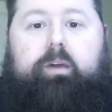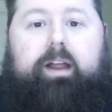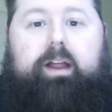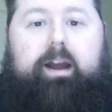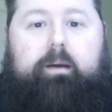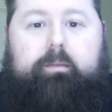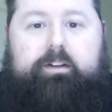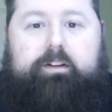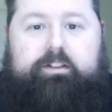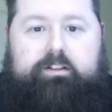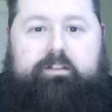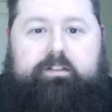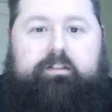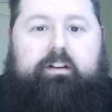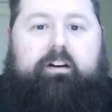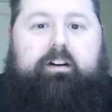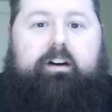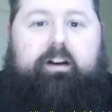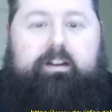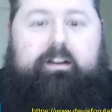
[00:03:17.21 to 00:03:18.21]
how much does
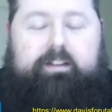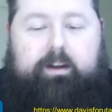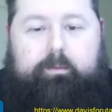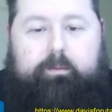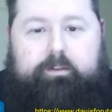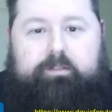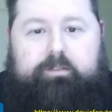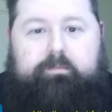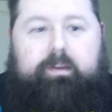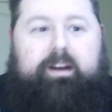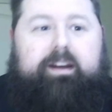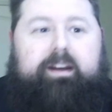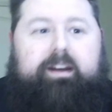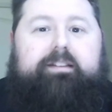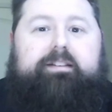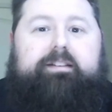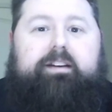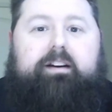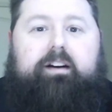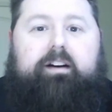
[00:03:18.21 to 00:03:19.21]
it cost? How much money
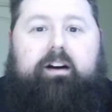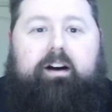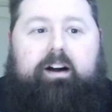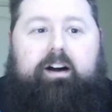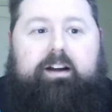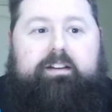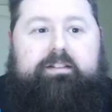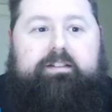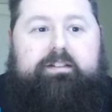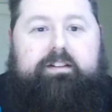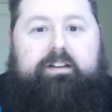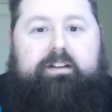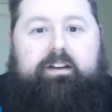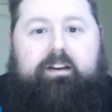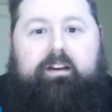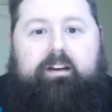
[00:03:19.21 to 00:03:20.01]
does it cost?